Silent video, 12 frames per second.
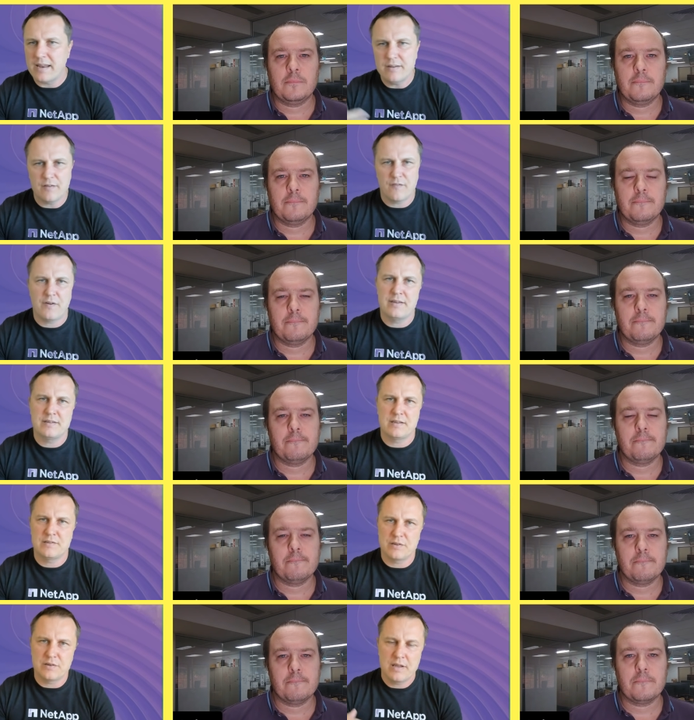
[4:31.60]

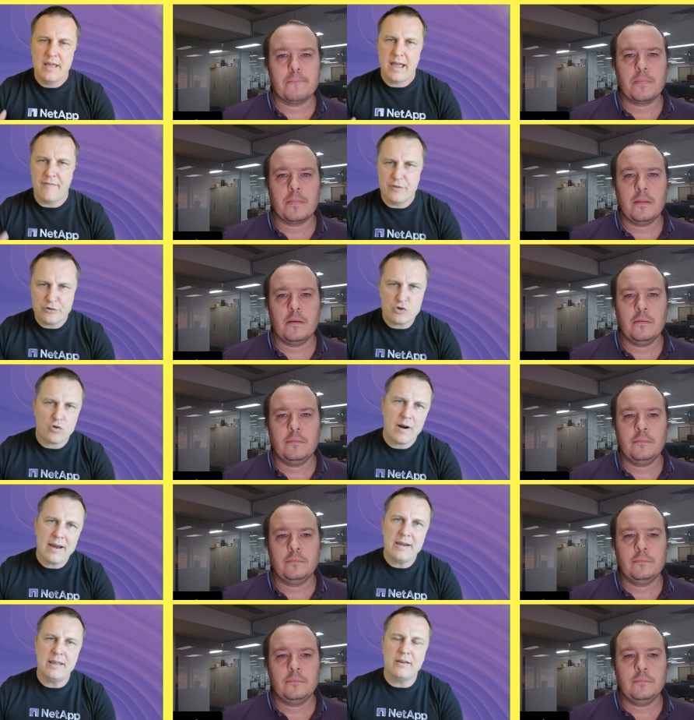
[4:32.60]
Speaker 1: interfaces and, and the
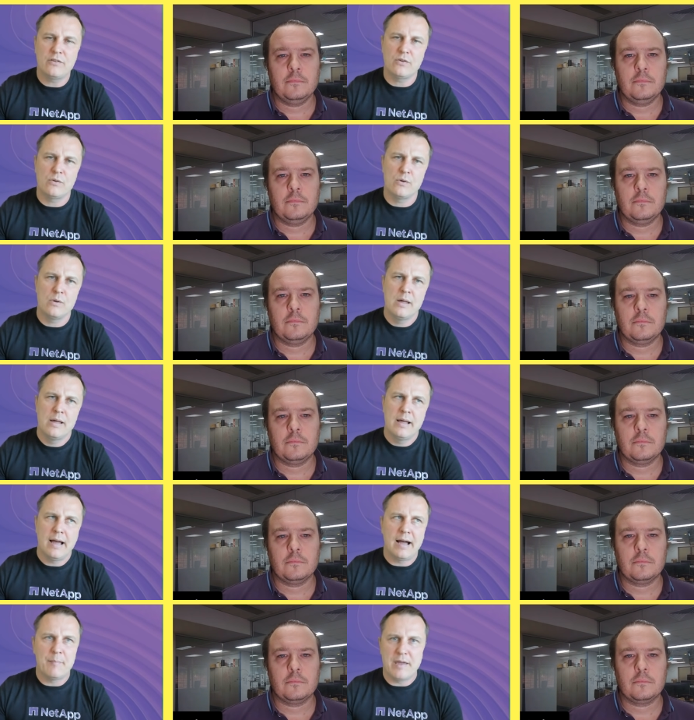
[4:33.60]
training to
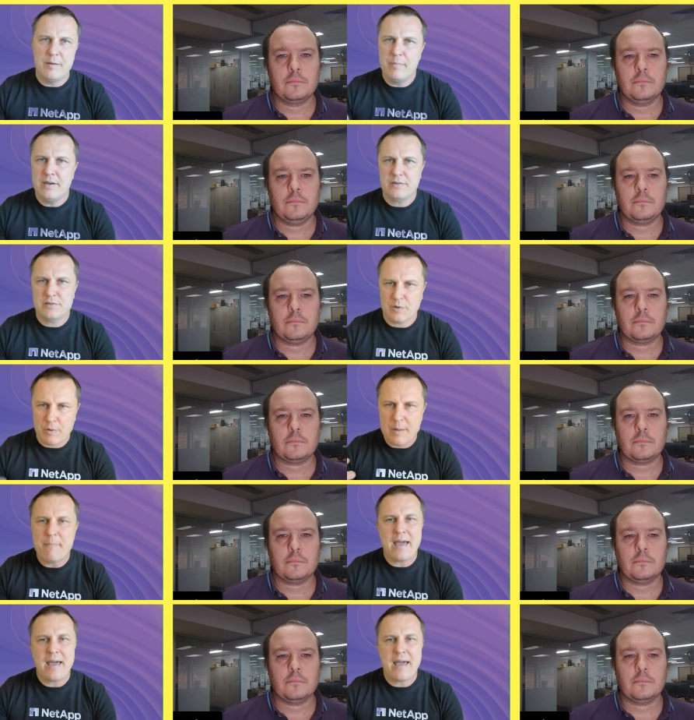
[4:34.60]
um, administer and